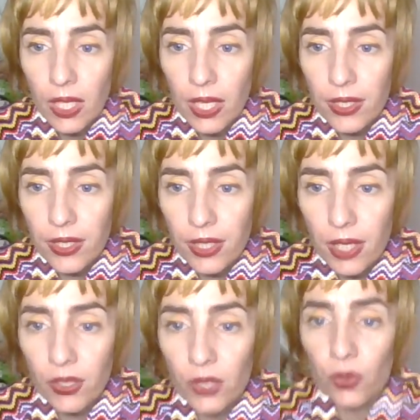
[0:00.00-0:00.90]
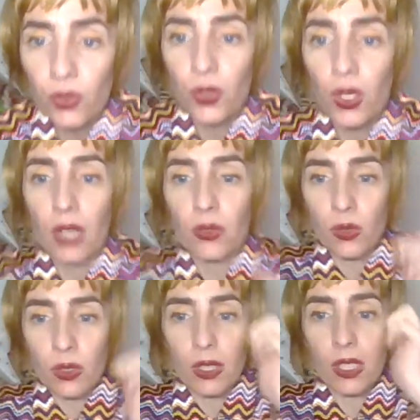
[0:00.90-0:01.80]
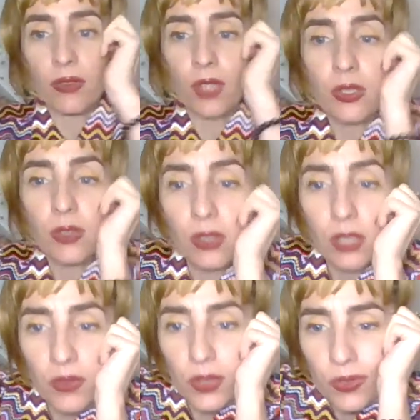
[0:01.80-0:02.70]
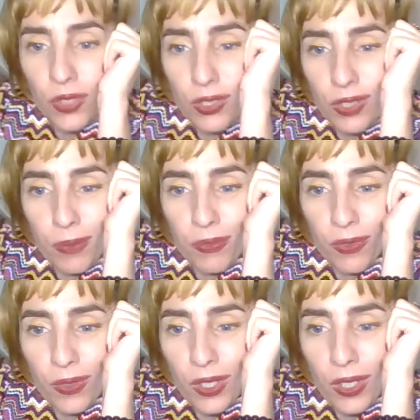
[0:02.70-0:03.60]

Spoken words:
And he never took you out to a nice restaurant, never dressed up for.